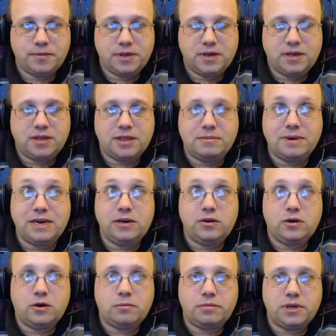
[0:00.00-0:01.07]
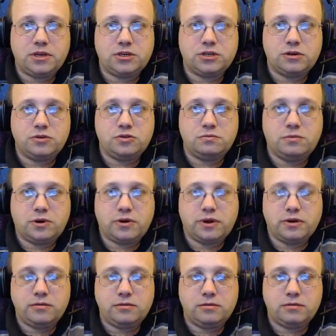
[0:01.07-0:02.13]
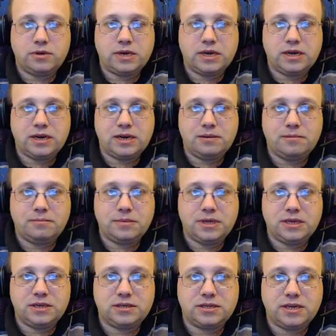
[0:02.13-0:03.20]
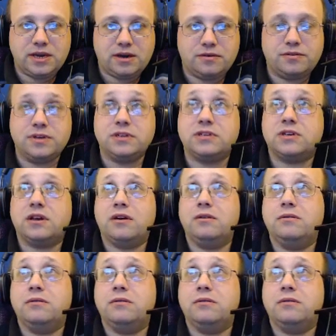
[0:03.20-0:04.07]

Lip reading: There may not be a show tomorrow. Let me see how things go.